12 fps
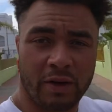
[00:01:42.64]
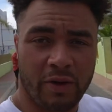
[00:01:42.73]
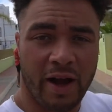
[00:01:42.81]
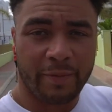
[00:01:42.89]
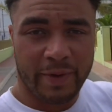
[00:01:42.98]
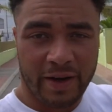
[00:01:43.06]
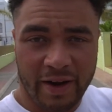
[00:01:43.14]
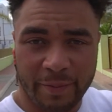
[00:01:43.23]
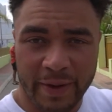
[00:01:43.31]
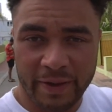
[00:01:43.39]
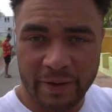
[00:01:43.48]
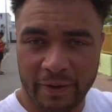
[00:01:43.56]
Right, been in
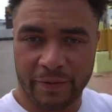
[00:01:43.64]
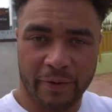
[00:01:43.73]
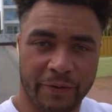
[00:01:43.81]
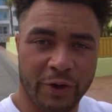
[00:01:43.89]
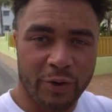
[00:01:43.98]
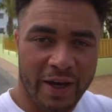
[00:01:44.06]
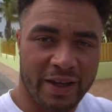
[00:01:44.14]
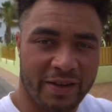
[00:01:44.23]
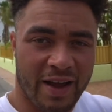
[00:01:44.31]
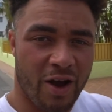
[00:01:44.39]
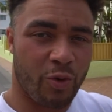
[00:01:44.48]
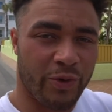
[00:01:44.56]
Ibiza for a few days
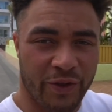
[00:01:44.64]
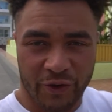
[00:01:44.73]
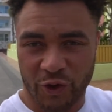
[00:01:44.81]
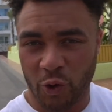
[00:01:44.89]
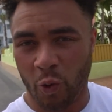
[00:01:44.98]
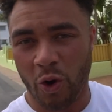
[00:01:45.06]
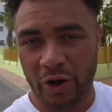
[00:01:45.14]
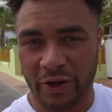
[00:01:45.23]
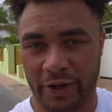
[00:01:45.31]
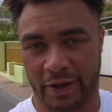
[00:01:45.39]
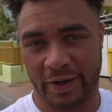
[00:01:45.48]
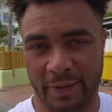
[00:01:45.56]
now with the squad.
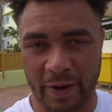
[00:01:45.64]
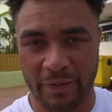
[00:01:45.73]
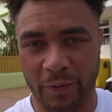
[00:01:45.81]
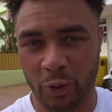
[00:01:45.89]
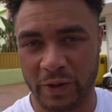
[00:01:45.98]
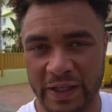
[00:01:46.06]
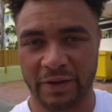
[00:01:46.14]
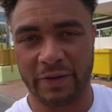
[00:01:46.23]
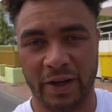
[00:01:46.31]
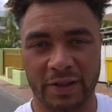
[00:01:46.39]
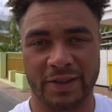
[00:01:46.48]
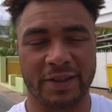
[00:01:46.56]
There's about fourteen of
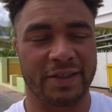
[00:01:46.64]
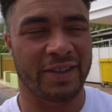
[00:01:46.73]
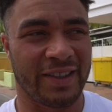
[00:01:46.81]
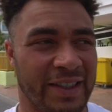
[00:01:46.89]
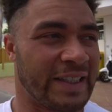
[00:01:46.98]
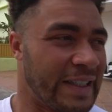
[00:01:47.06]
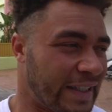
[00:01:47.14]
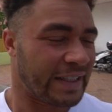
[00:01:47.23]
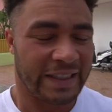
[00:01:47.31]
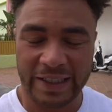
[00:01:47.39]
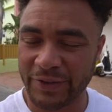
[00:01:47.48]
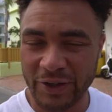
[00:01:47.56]
us.
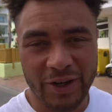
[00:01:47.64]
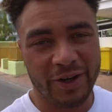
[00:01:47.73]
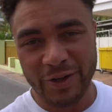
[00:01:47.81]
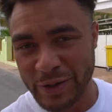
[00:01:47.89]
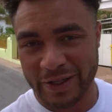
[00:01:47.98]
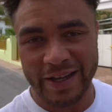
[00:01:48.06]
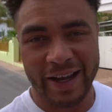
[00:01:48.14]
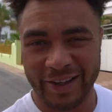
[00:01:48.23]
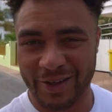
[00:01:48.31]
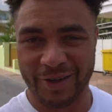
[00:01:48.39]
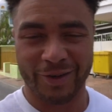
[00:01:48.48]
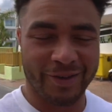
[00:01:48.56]
If you're gonna do a stag
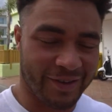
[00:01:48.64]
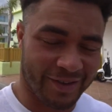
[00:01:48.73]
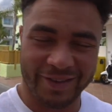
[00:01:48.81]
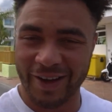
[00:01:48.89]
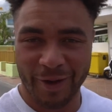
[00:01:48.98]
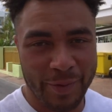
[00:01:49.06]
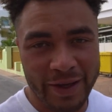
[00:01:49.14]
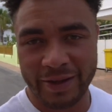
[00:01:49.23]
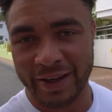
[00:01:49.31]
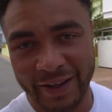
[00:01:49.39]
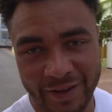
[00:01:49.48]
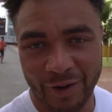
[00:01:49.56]
do, Ibiza
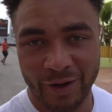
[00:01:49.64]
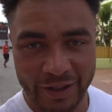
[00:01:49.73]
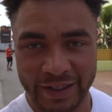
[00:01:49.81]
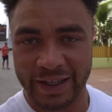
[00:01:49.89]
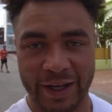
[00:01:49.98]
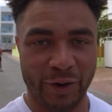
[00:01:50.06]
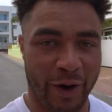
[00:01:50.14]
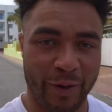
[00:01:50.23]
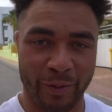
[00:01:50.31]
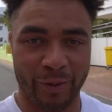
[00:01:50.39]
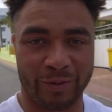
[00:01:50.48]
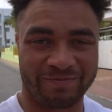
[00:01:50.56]
is honestly
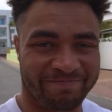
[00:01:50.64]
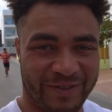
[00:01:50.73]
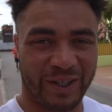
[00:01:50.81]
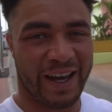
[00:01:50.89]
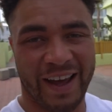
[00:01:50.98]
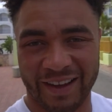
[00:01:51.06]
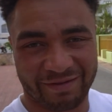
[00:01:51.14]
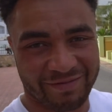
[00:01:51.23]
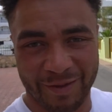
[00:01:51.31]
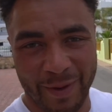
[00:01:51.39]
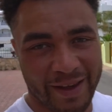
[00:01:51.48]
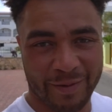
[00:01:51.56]
incredible. You get
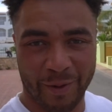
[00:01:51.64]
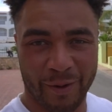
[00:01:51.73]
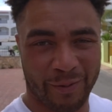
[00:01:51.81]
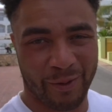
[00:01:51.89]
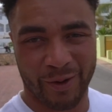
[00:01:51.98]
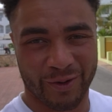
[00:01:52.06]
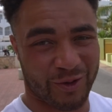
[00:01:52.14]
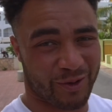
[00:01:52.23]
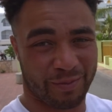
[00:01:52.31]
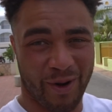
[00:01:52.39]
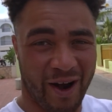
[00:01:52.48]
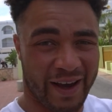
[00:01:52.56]
the best of both worlds. You
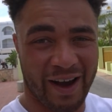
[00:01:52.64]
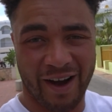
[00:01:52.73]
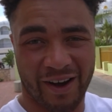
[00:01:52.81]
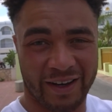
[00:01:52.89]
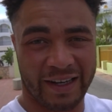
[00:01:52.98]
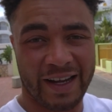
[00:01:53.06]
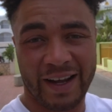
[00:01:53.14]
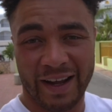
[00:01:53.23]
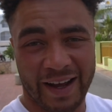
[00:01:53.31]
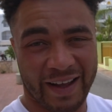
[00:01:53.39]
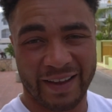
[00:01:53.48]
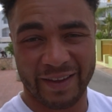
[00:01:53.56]
can party hard,
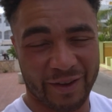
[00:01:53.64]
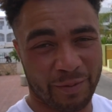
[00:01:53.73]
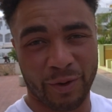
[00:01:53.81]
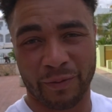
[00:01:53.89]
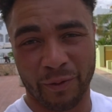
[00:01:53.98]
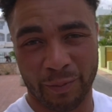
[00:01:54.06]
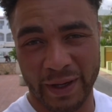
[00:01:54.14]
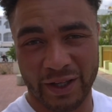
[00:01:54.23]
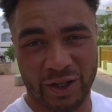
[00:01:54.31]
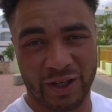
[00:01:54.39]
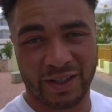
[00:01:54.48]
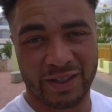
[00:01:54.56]
and then there's beautiful
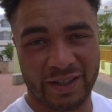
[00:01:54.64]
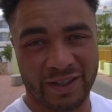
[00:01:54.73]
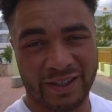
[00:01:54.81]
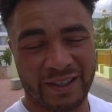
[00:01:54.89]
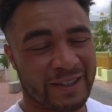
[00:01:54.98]
beaches.